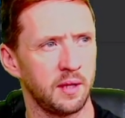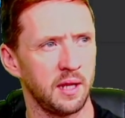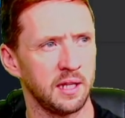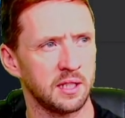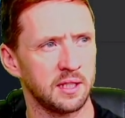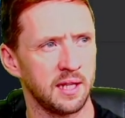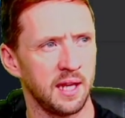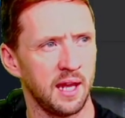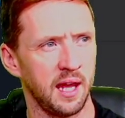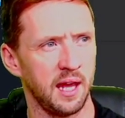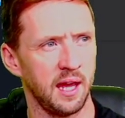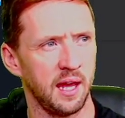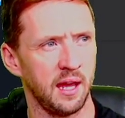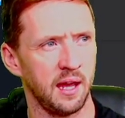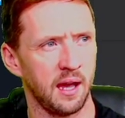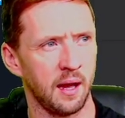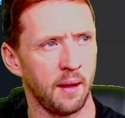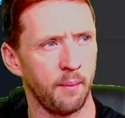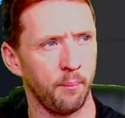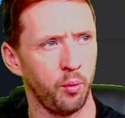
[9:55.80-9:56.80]
here
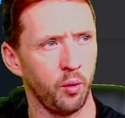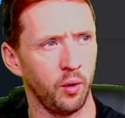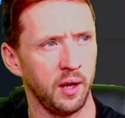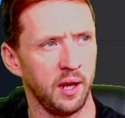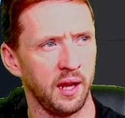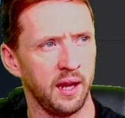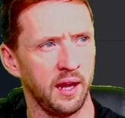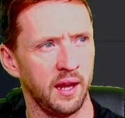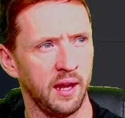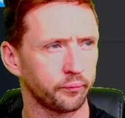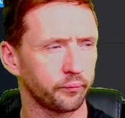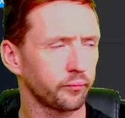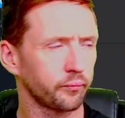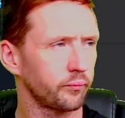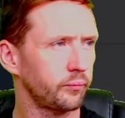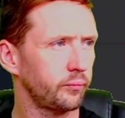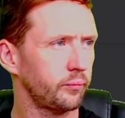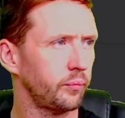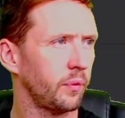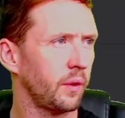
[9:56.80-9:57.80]
and put it here,
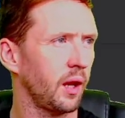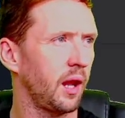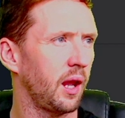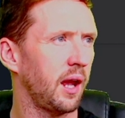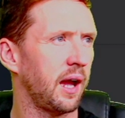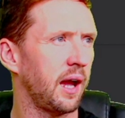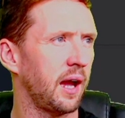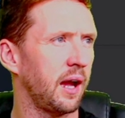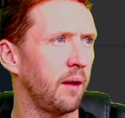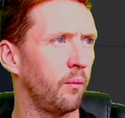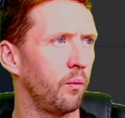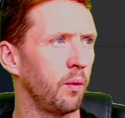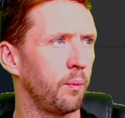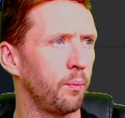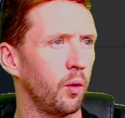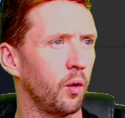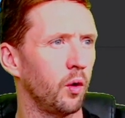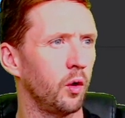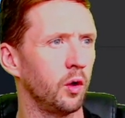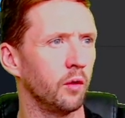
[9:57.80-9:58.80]
and we
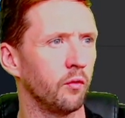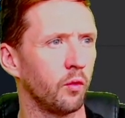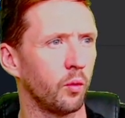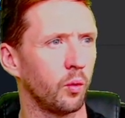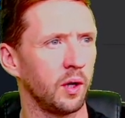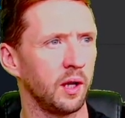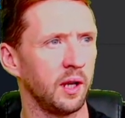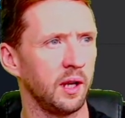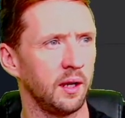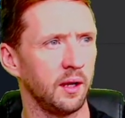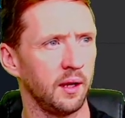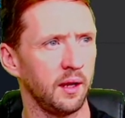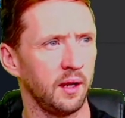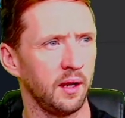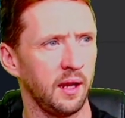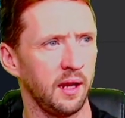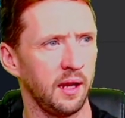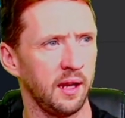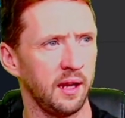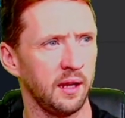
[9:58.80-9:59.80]
put another one in
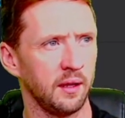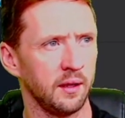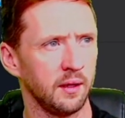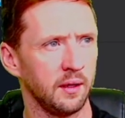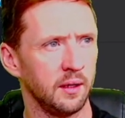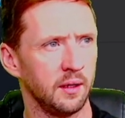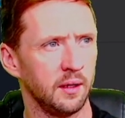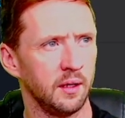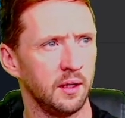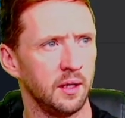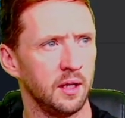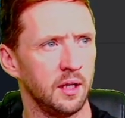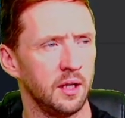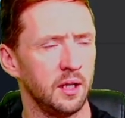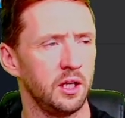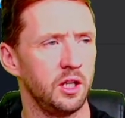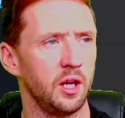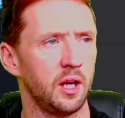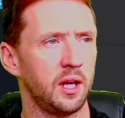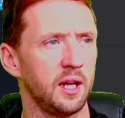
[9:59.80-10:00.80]
here,
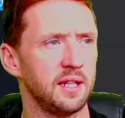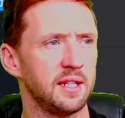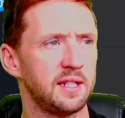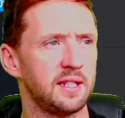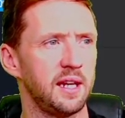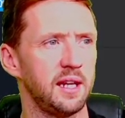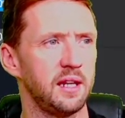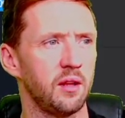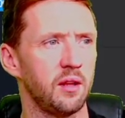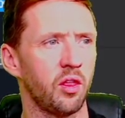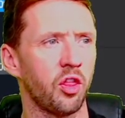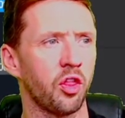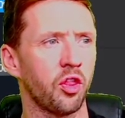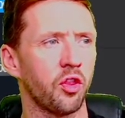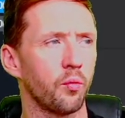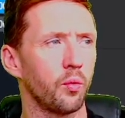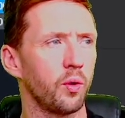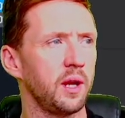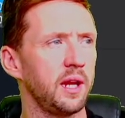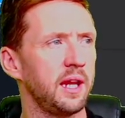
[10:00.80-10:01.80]
you can see there's
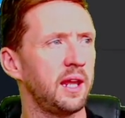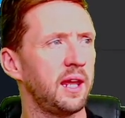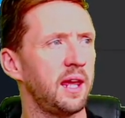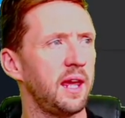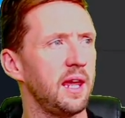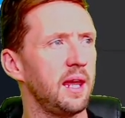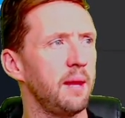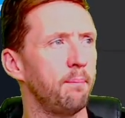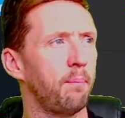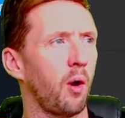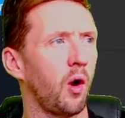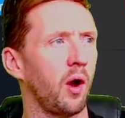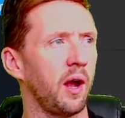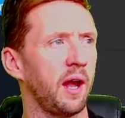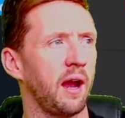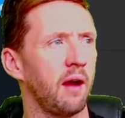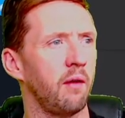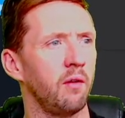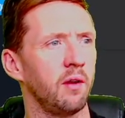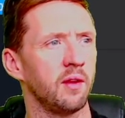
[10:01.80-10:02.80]
3 key buy
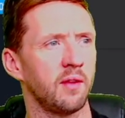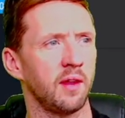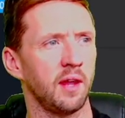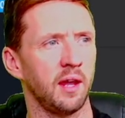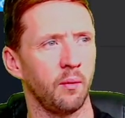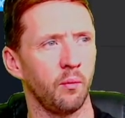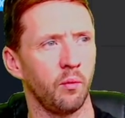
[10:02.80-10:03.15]
areas here. We've